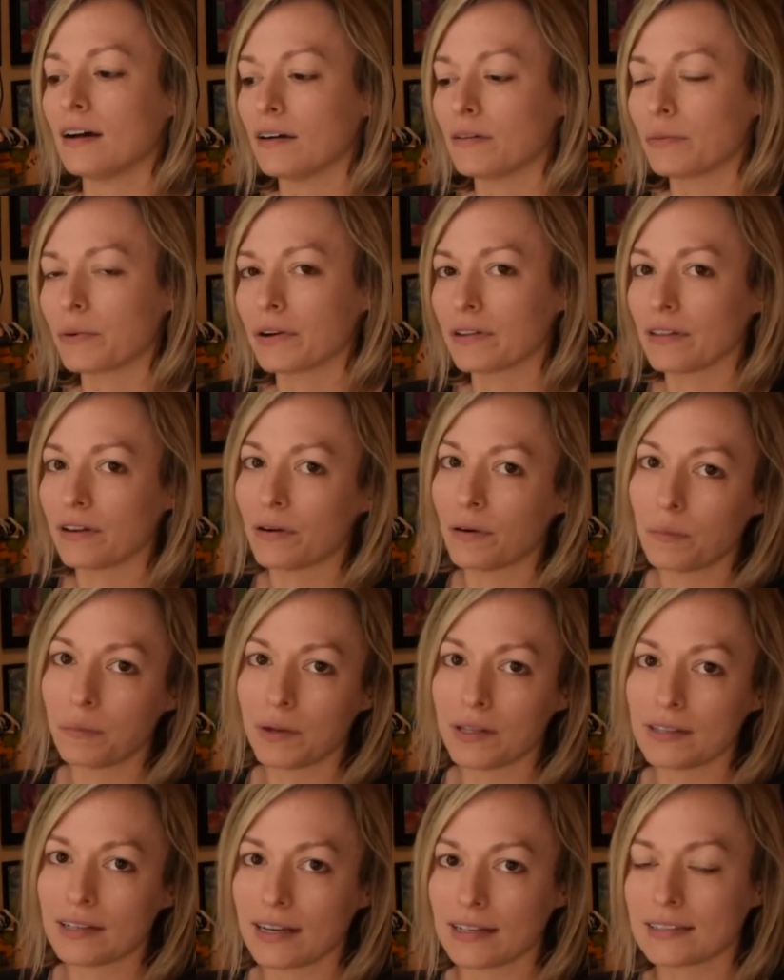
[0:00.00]
Where the Hope
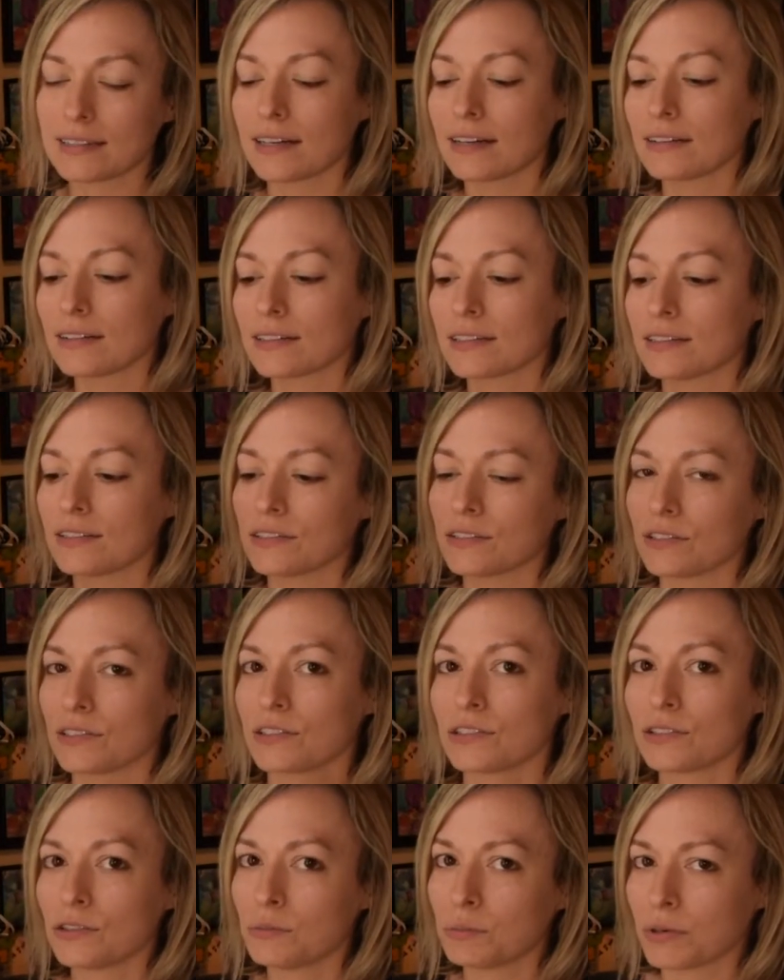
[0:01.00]
& Textiles is
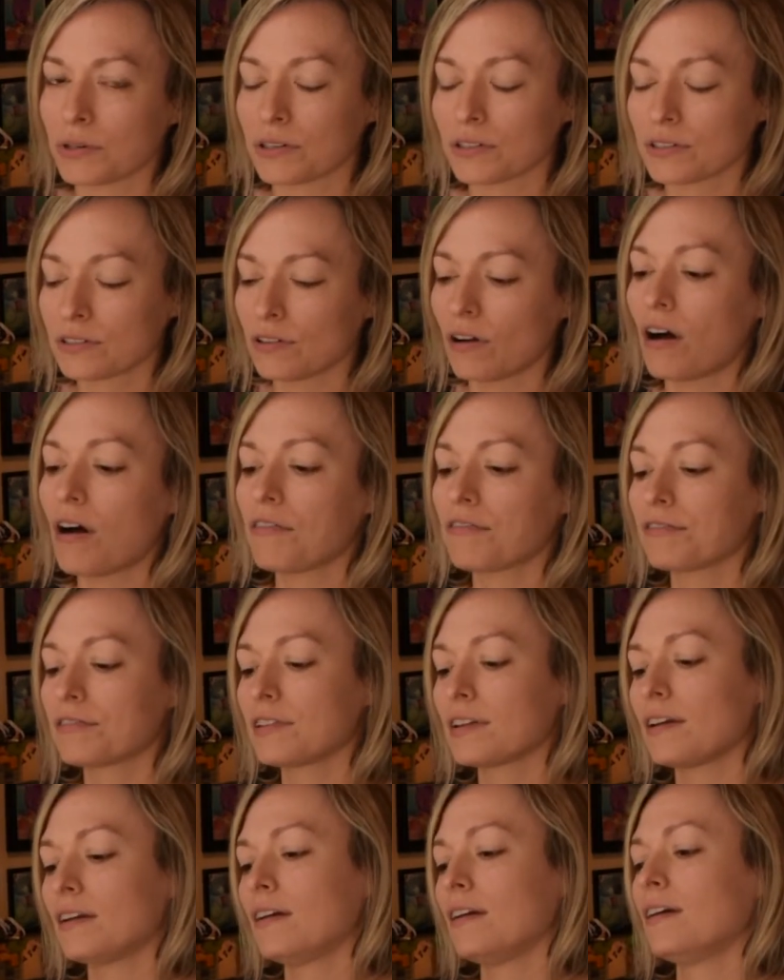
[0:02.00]
just super soft
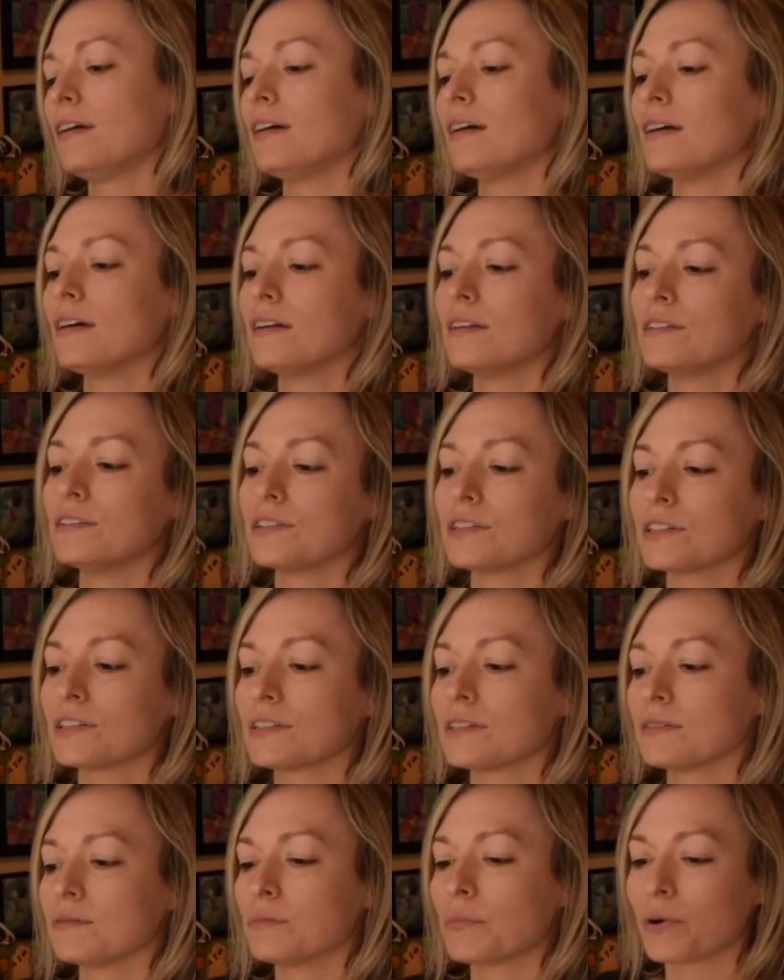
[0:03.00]
and
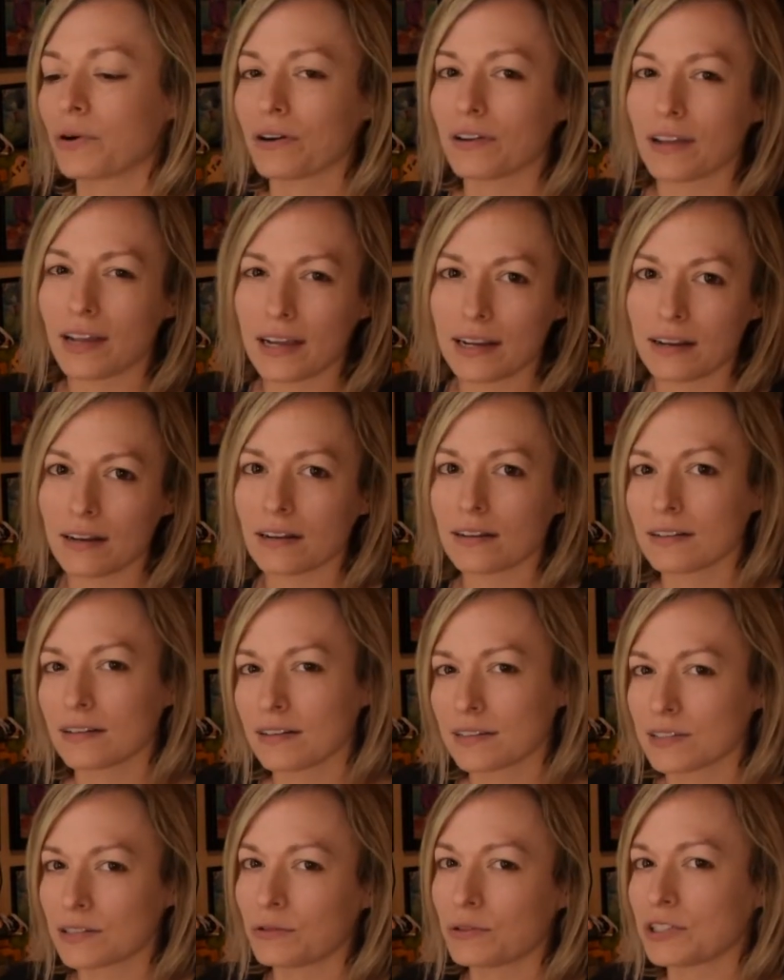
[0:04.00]
just more like a
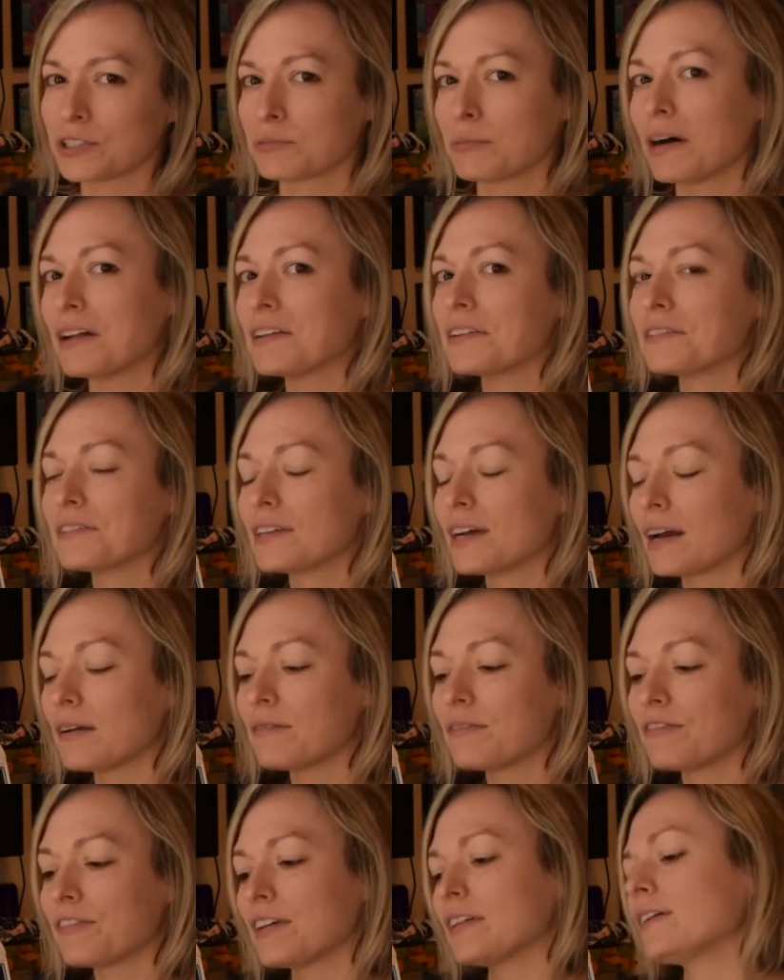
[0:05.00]
squishmallow
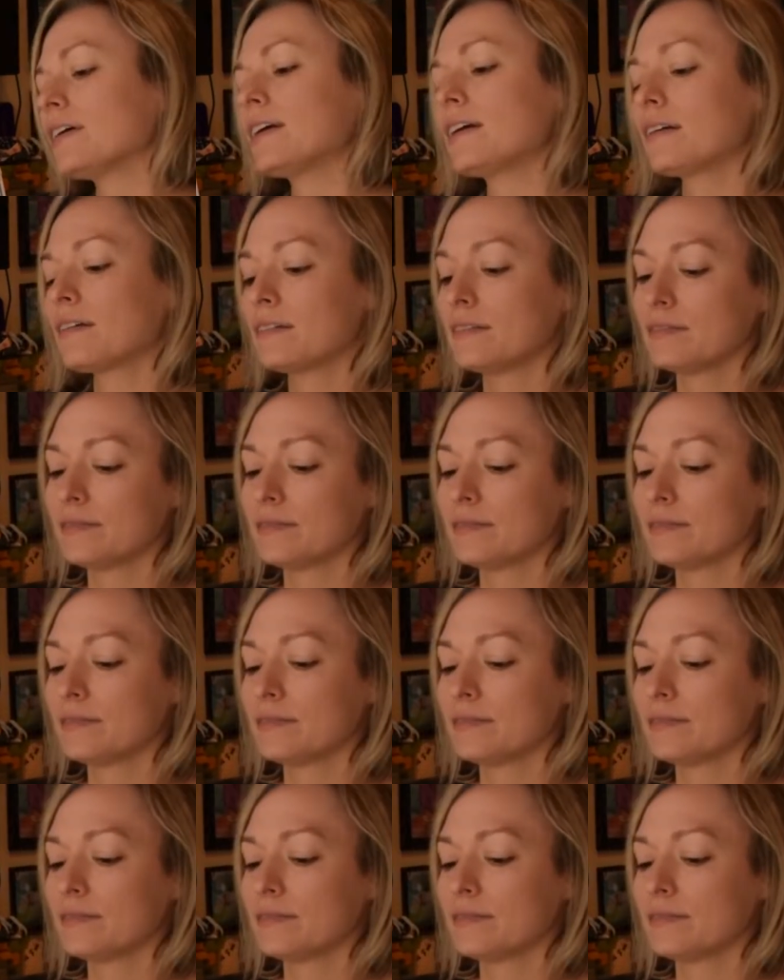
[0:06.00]
type filling.